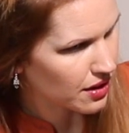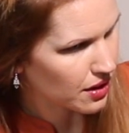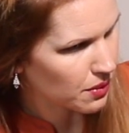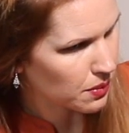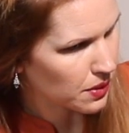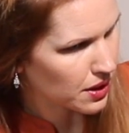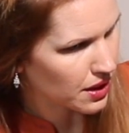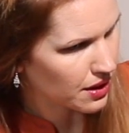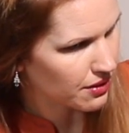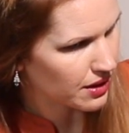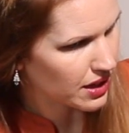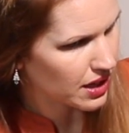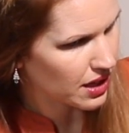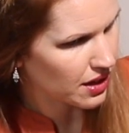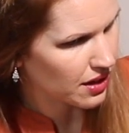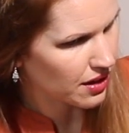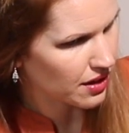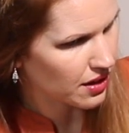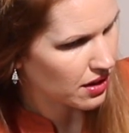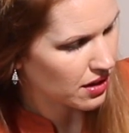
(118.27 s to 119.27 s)
that we're
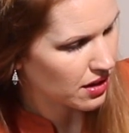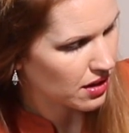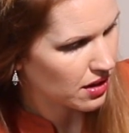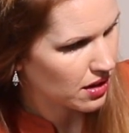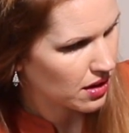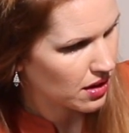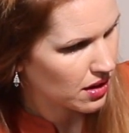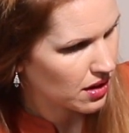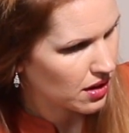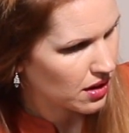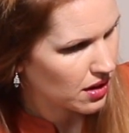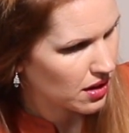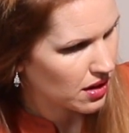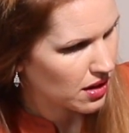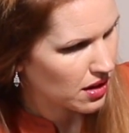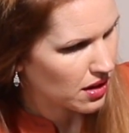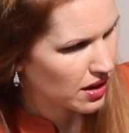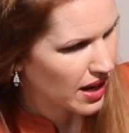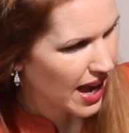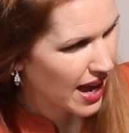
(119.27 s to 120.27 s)
in
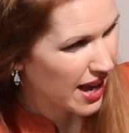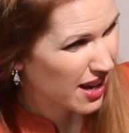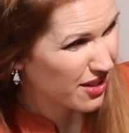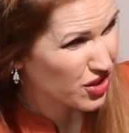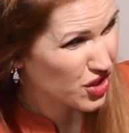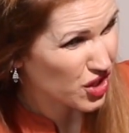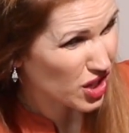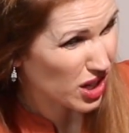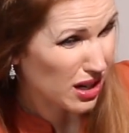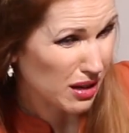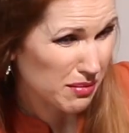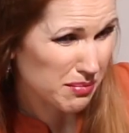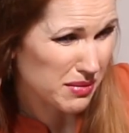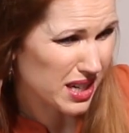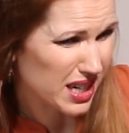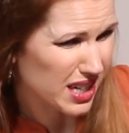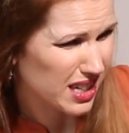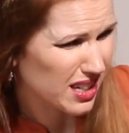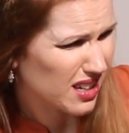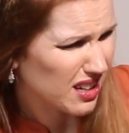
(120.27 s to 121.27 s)
F sharp
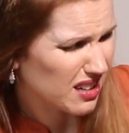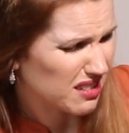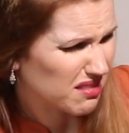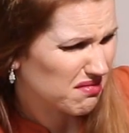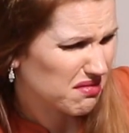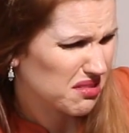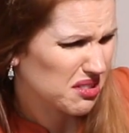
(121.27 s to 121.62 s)
minor.